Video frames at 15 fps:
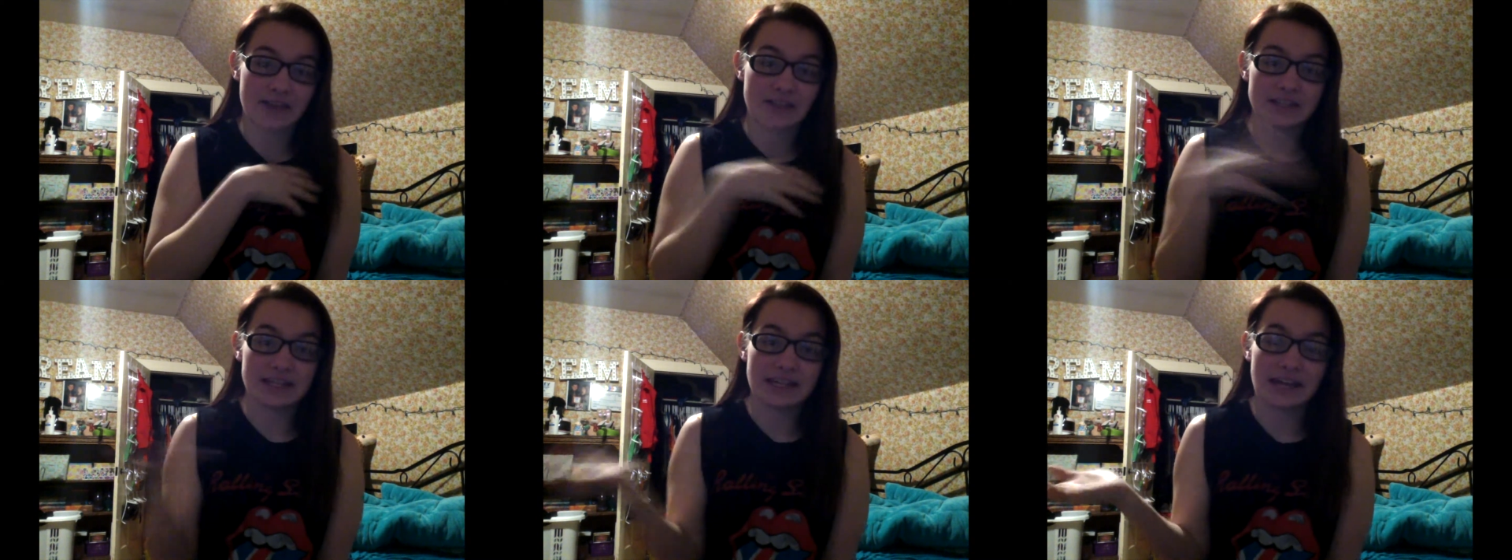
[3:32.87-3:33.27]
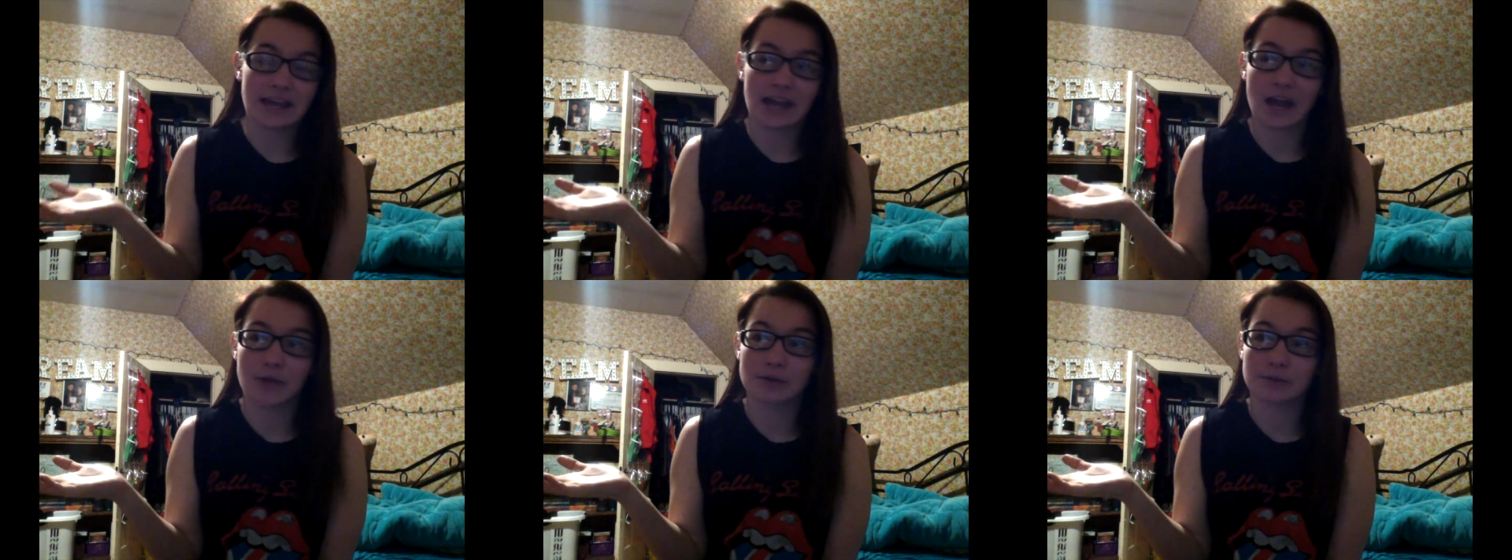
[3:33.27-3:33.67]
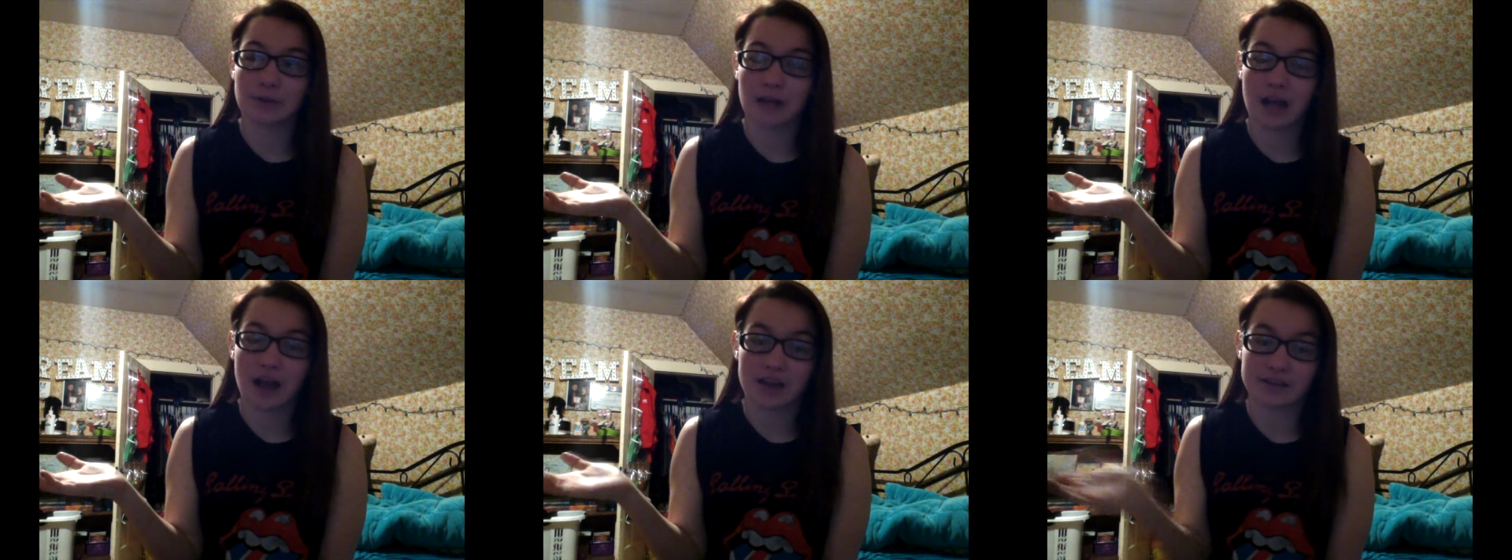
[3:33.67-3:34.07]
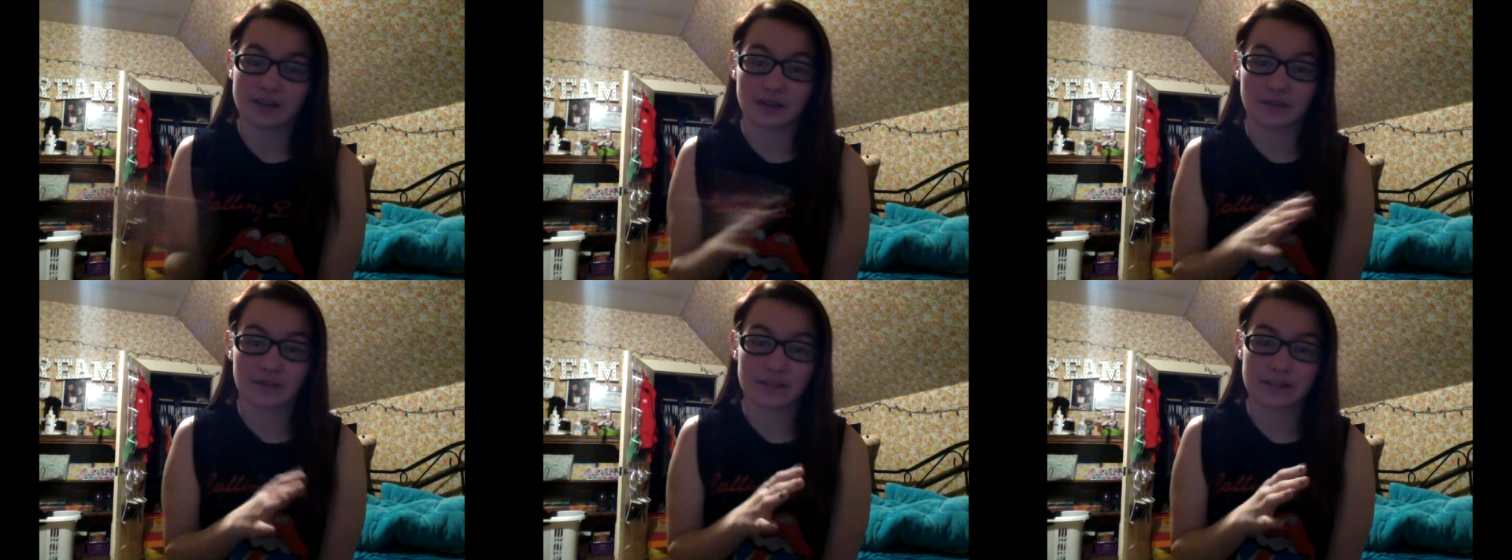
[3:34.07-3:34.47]
the DKA was what caused
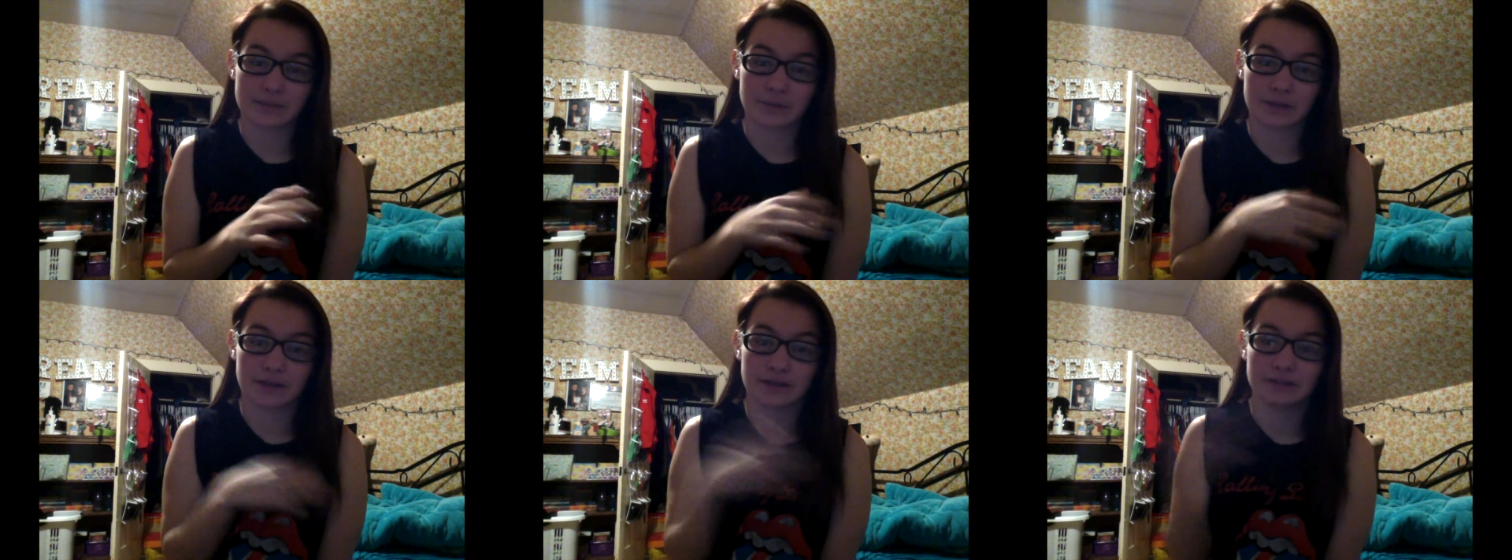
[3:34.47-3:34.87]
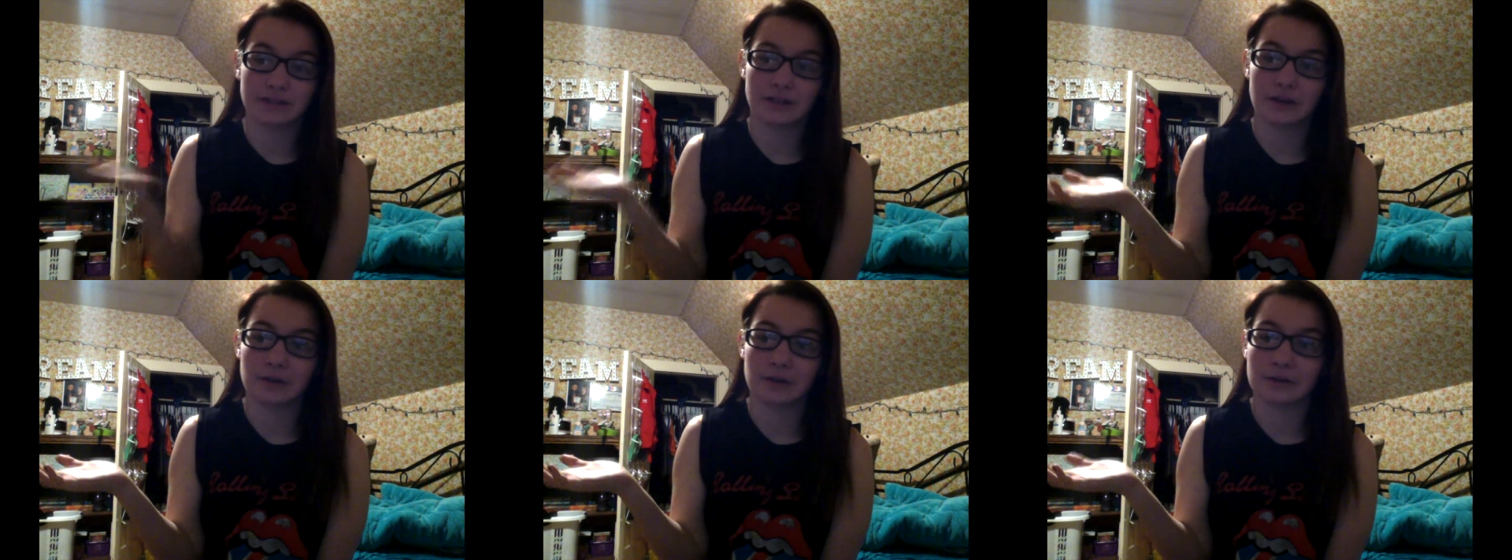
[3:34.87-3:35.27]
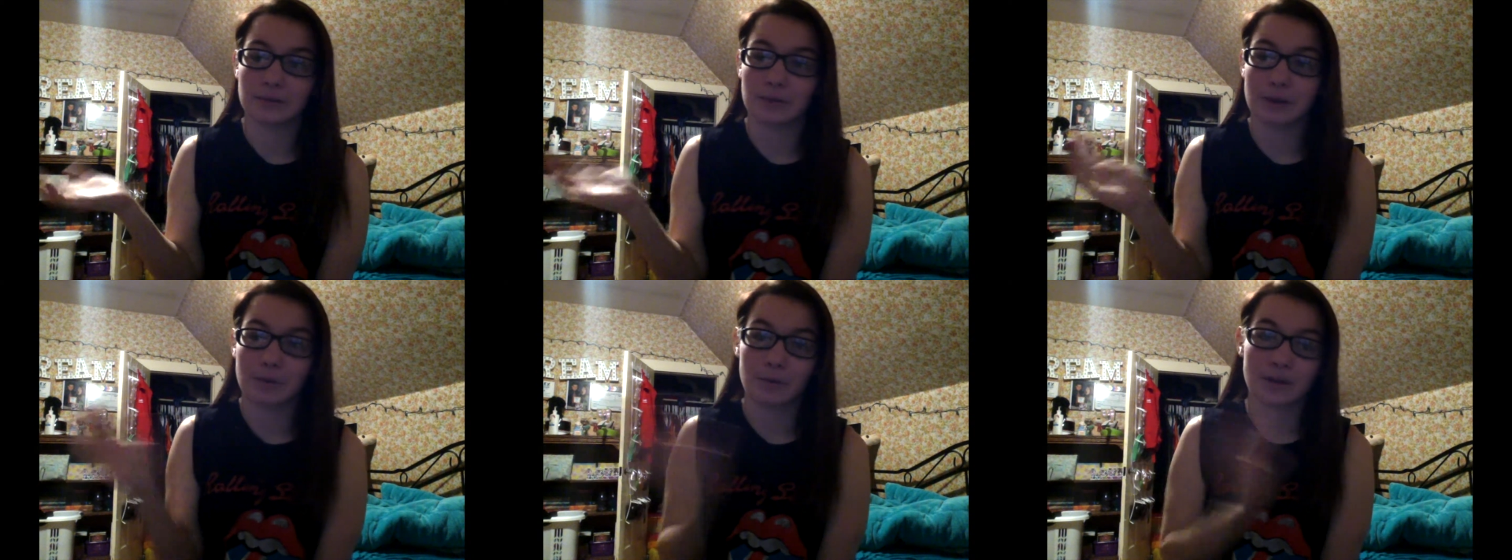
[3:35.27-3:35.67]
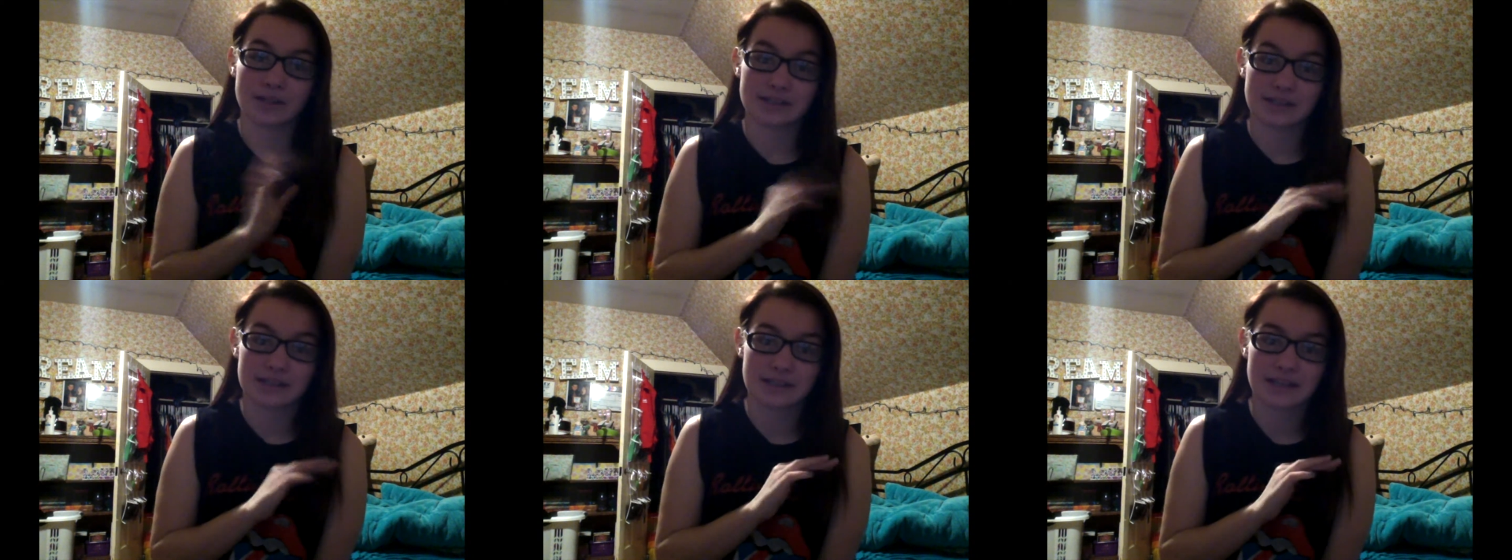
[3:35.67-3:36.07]
all of this when, it
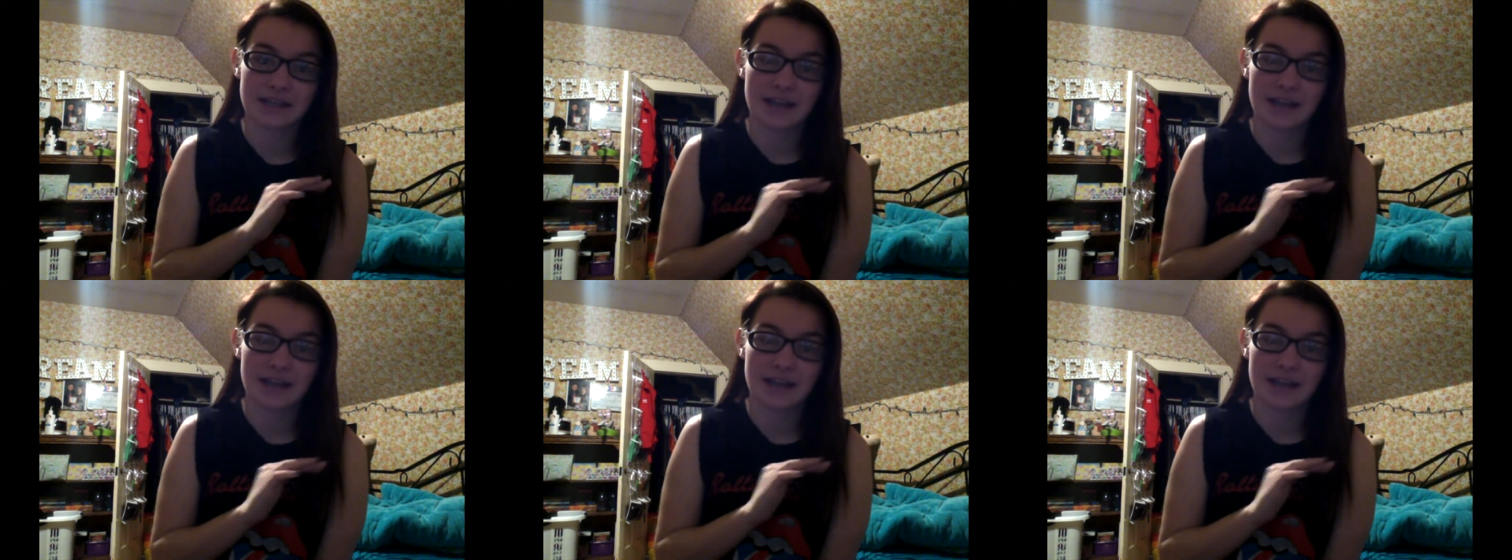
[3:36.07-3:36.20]
wasn't.